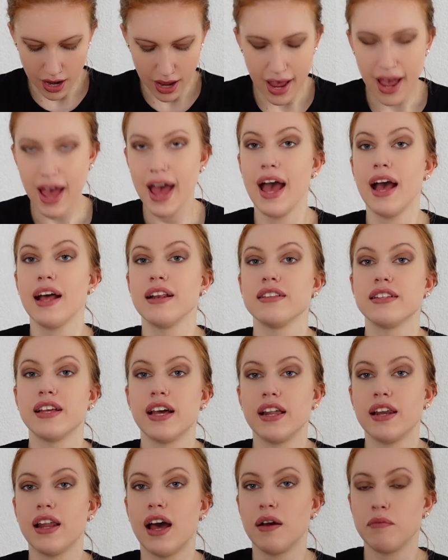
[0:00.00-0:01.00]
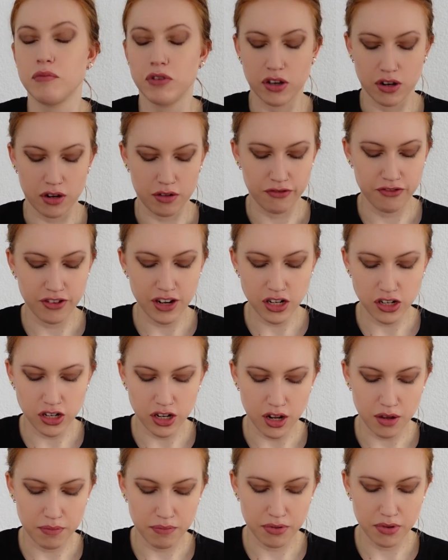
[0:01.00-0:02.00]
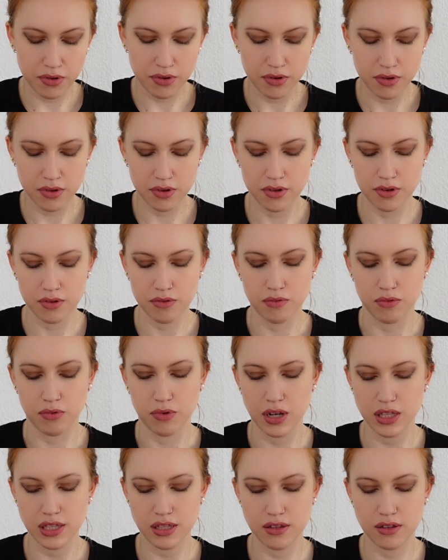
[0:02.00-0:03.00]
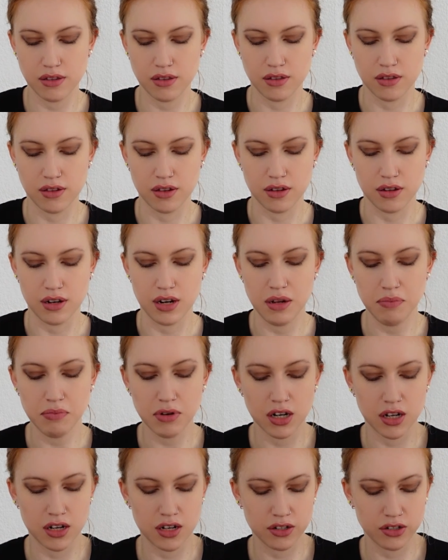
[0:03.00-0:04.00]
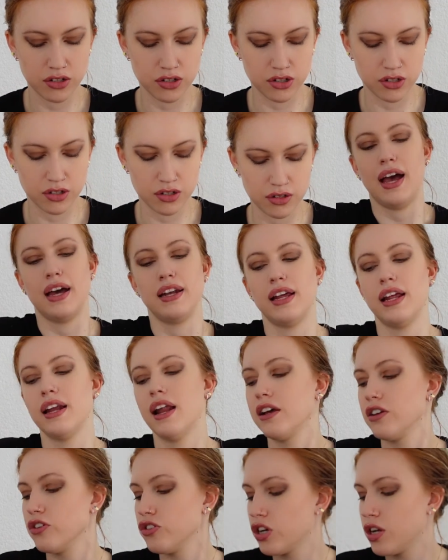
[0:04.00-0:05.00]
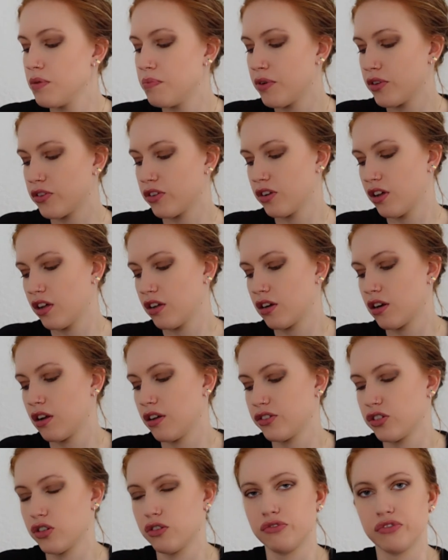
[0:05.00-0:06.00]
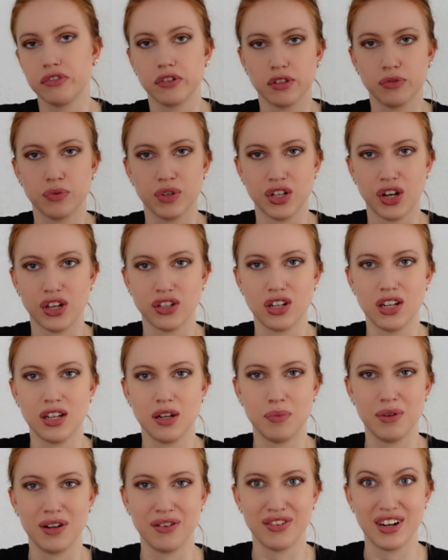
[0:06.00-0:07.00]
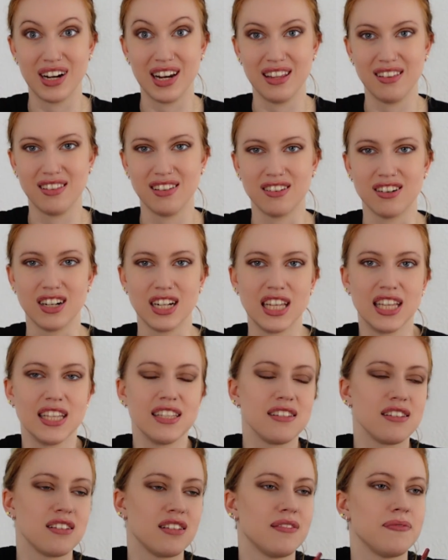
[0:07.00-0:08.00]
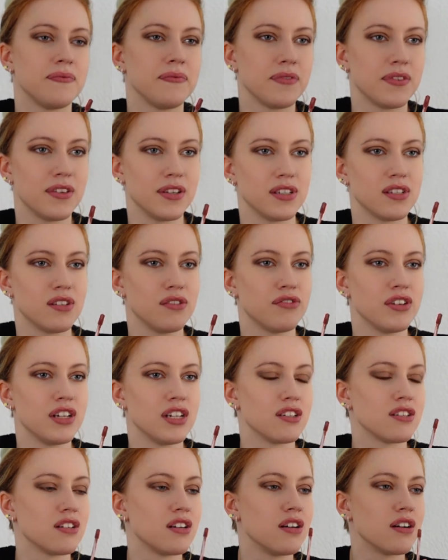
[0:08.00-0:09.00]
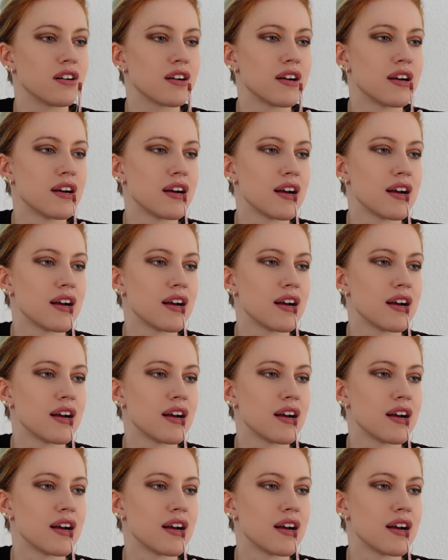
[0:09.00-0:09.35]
and then I'm gonna finish it up with the lip gloss. And then I usually put another gloss over it, which has a little bit of a glitter in it, just to finish the look.